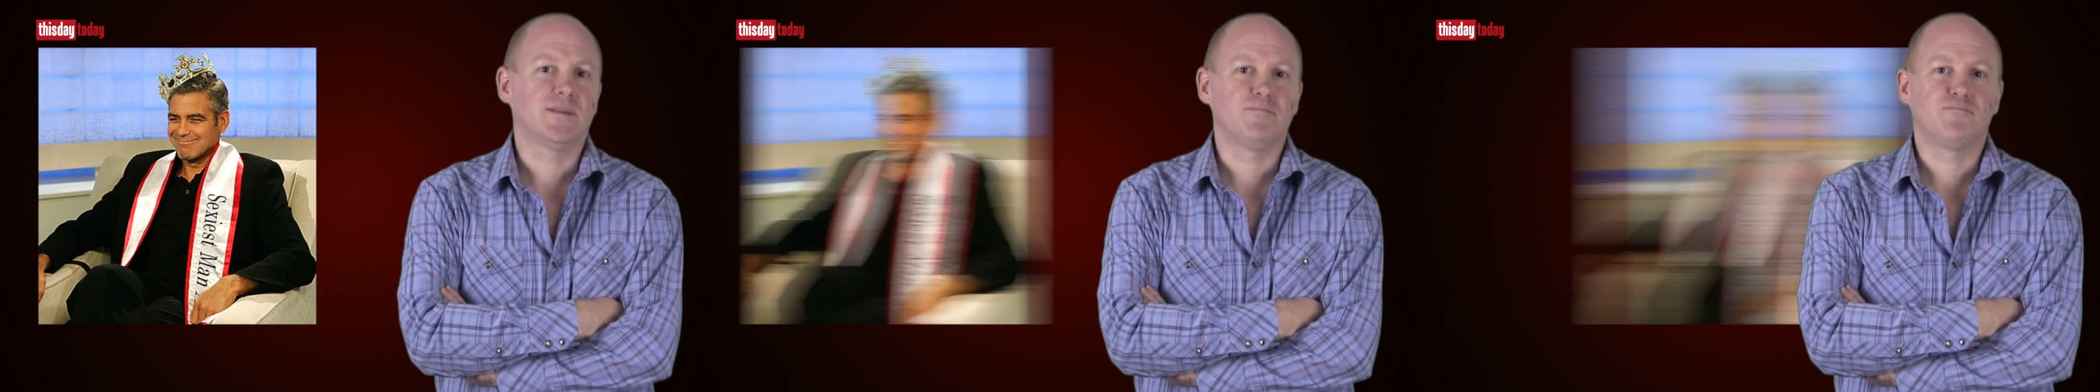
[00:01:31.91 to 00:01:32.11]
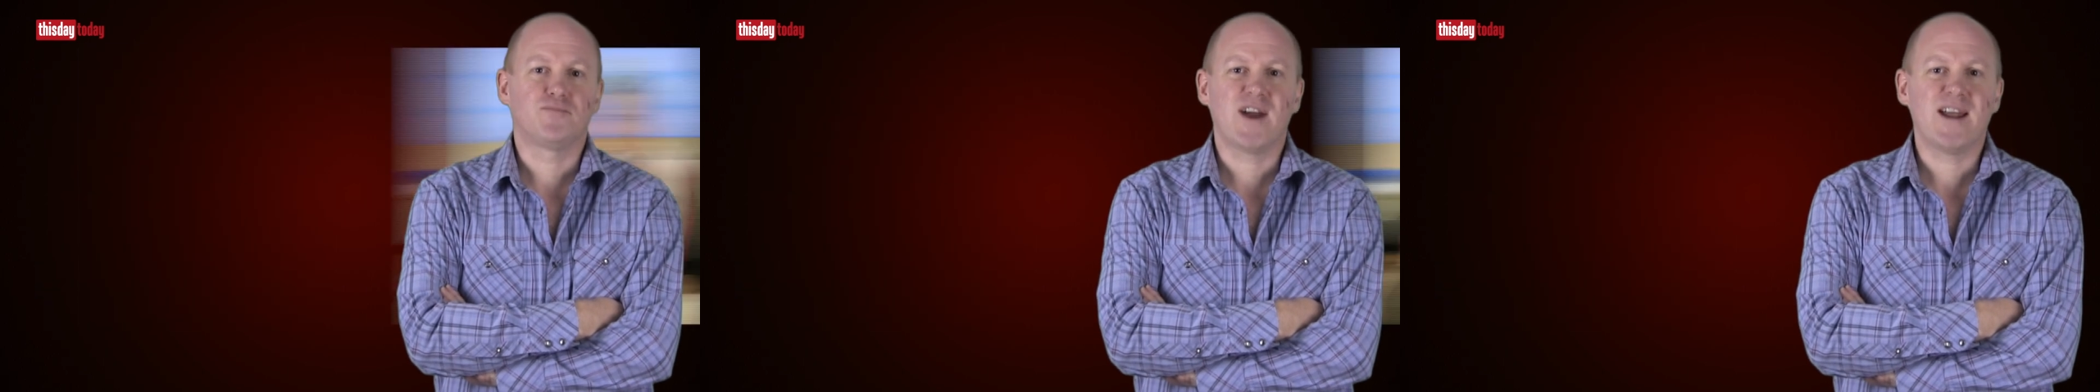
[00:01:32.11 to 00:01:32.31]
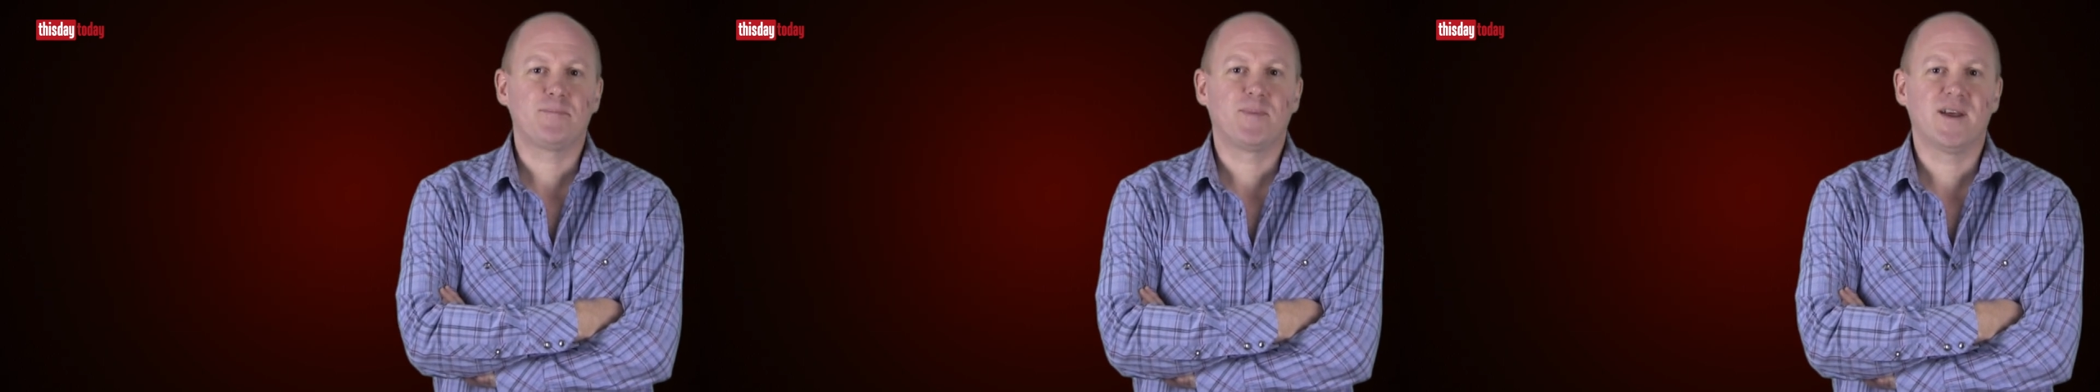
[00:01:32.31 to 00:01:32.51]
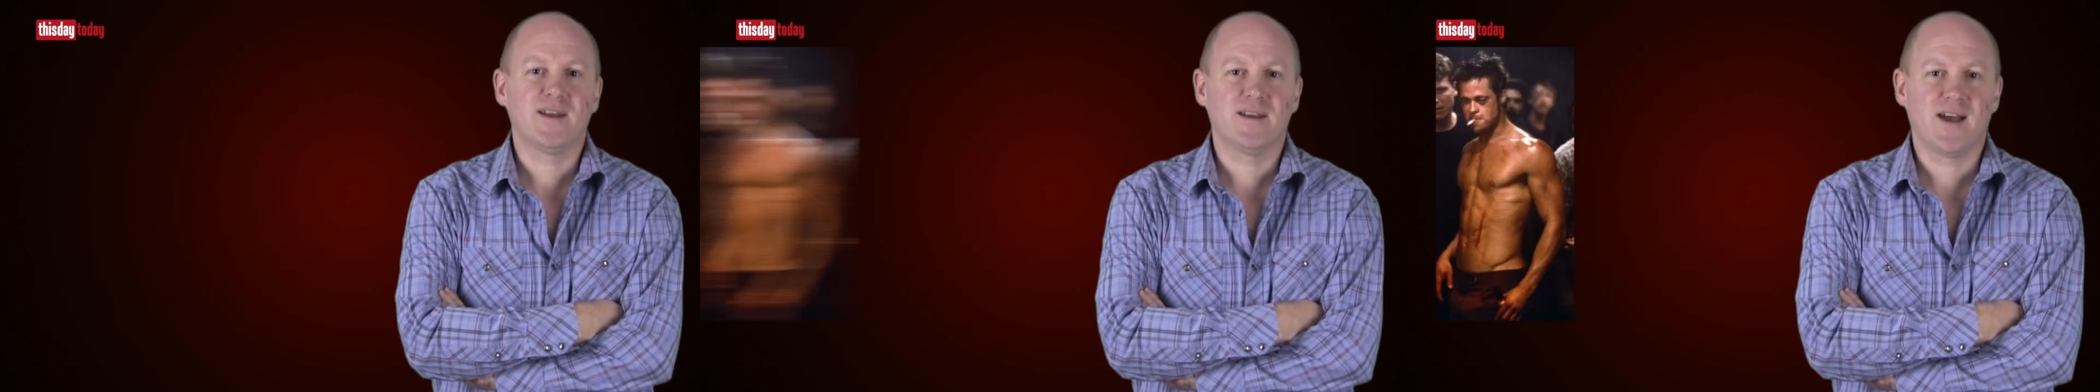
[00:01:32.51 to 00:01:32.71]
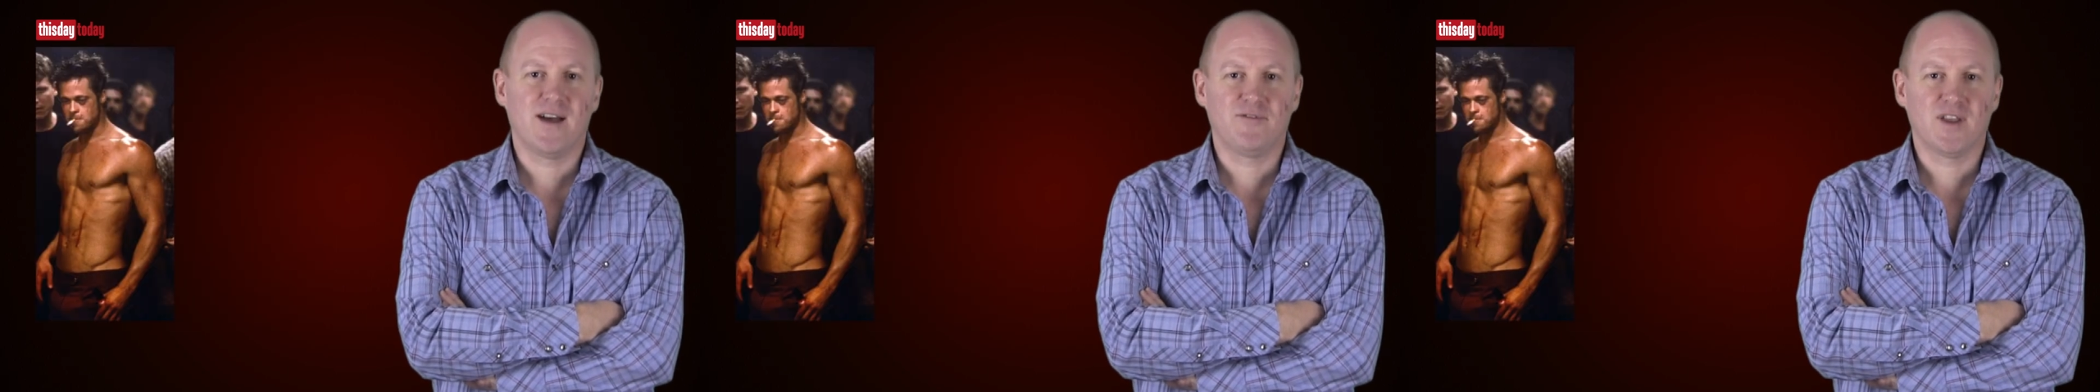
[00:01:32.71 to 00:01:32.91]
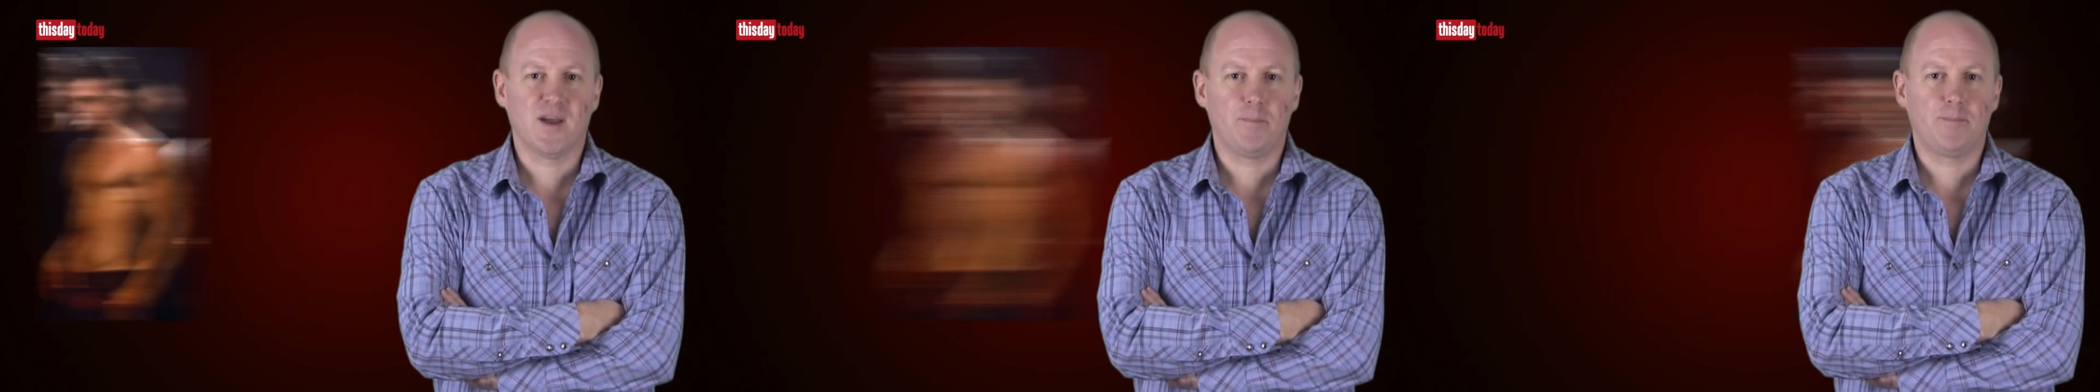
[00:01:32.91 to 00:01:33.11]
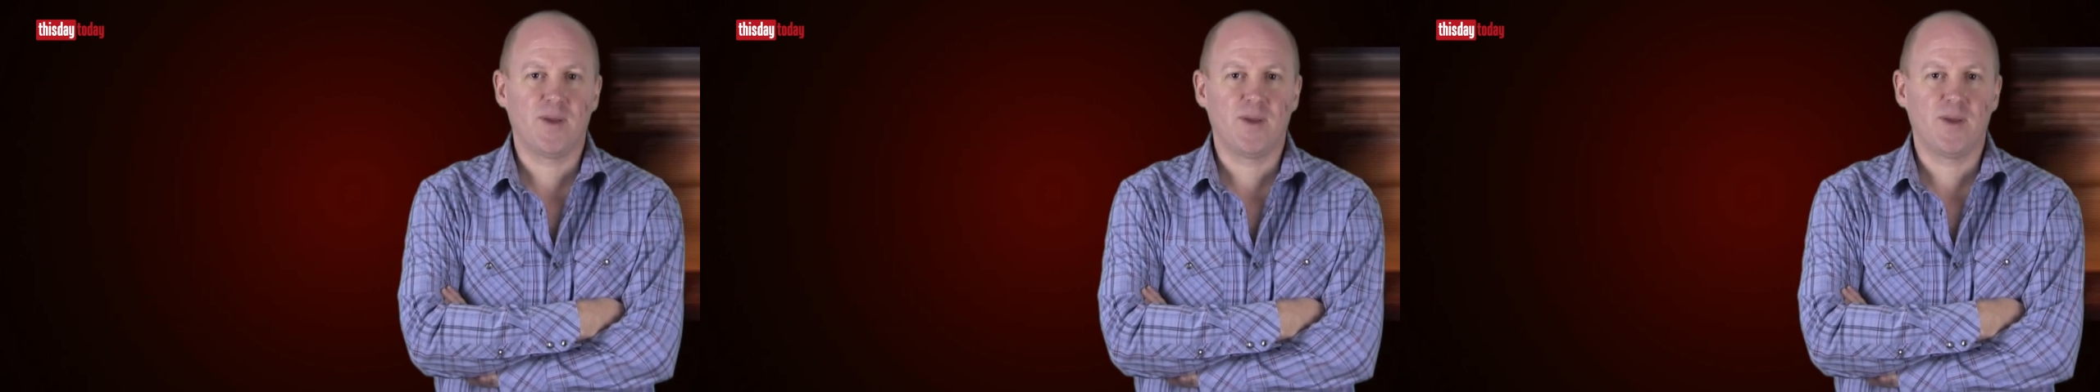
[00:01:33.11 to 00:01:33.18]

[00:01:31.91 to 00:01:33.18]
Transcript: and Brad Pitt having a